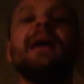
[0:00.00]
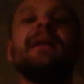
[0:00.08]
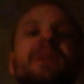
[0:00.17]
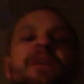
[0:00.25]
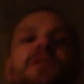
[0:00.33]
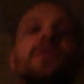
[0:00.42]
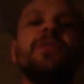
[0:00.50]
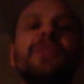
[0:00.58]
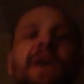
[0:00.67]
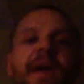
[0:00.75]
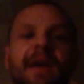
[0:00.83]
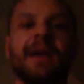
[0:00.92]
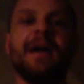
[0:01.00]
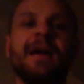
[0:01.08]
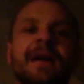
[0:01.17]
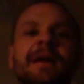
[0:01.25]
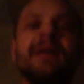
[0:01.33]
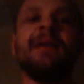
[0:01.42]
It's a new thing.
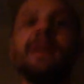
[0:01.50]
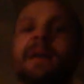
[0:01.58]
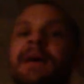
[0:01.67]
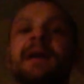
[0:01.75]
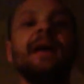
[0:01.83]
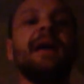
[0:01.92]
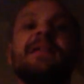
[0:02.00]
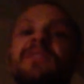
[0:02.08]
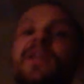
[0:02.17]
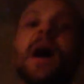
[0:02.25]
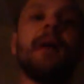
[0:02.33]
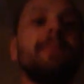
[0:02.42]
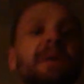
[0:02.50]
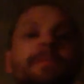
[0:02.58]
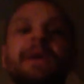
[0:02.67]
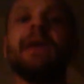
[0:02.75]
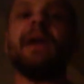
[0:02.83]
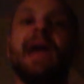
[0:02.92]
It's not me
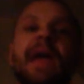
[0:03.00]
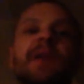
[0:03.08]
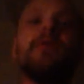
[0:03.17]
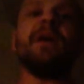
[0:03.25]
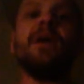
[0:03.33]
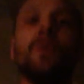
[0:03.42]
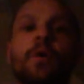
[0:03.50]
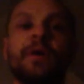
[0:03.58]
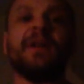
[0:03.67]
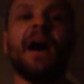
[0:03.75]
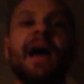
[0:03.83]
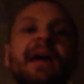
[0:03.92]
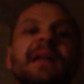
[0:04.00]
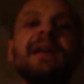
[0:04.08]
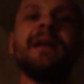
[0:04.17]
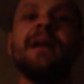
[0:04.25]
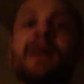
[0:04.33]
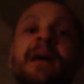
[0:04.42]
being angry or
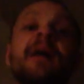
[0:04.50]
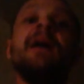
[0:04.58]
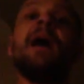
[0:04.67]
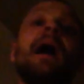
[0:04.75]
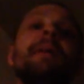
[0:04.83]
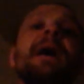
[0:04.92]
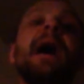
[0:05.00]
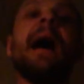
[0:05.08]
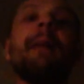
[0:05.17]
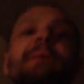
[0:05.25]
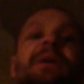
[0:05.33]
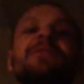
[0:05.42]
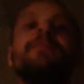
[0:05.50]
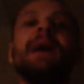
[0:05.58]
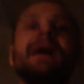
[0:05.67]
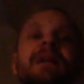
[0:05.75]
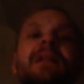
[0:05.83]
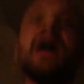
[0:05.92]
dieting. I'm the happiest
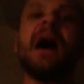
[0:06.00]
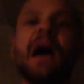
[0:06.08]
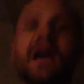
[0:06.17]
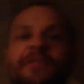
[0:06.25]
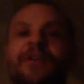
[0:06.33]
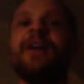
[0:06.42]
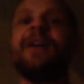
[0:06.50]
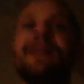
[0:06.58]
man alive.